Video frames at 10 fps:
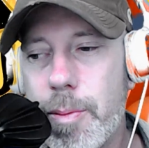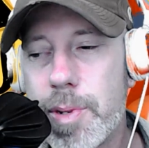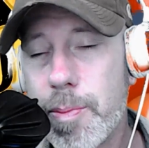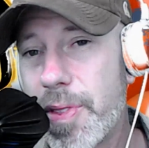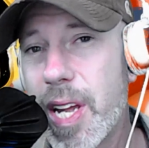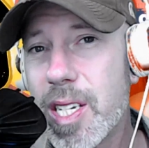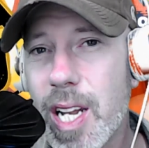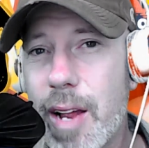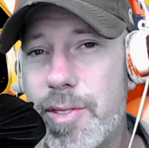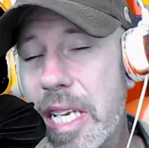from some things
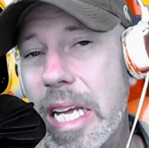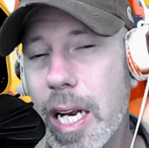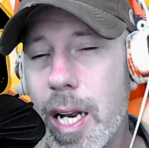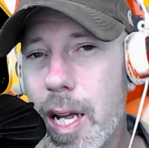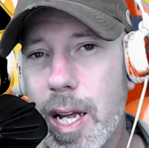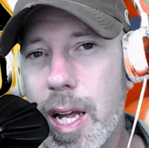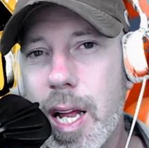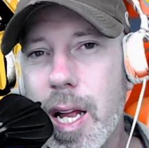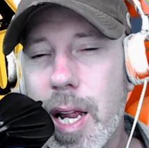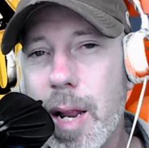that I've seen
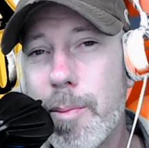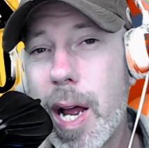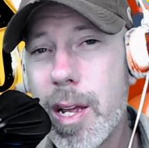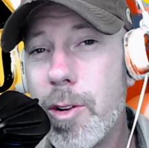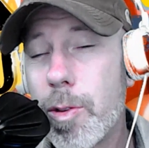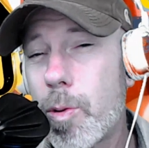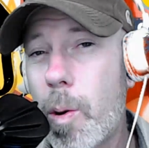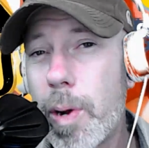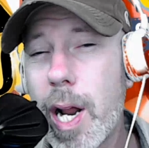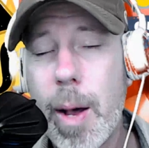in my youth
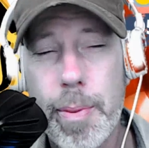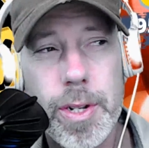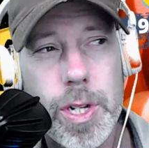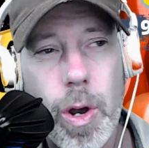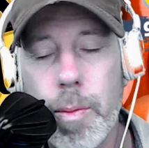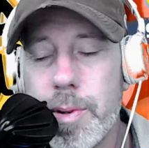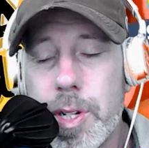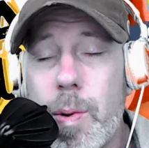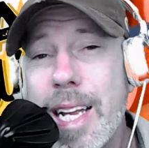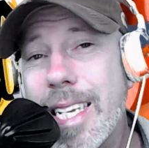growing up, and so
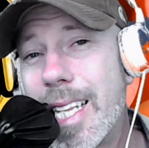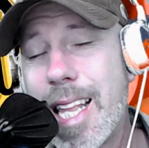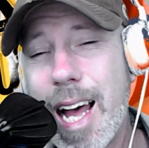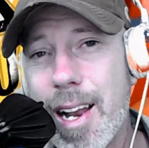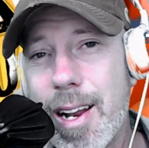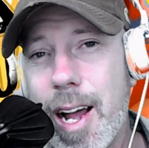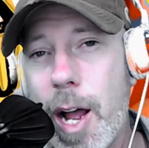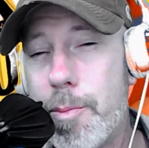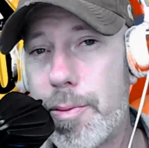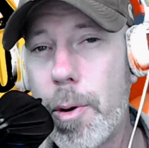I did that.
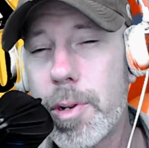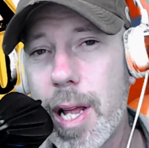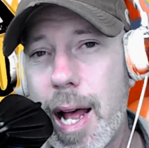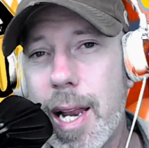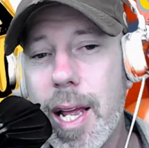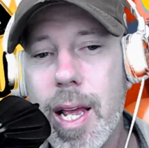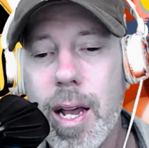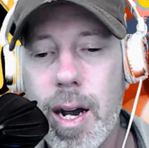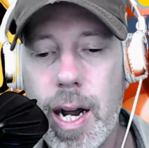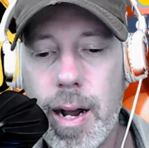I broke that.
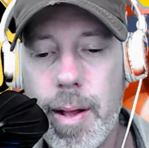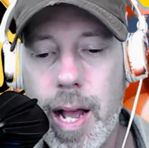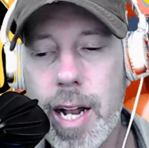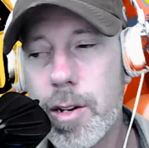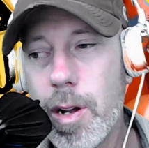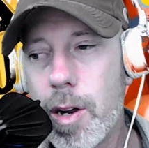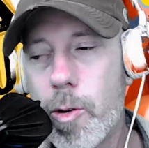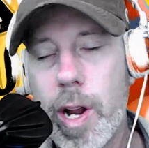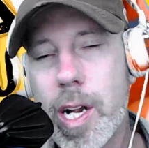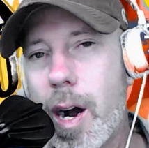Had a
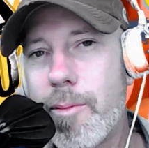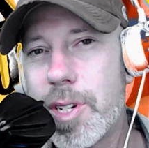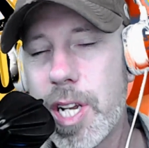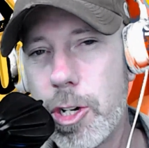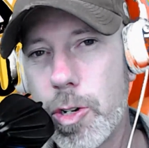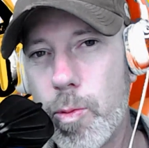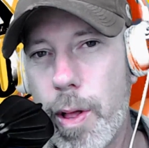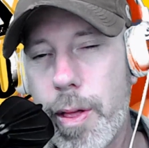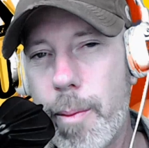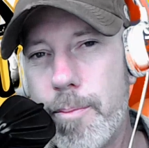great conversation
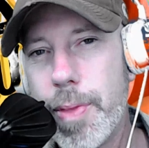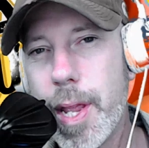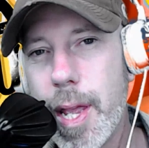with them,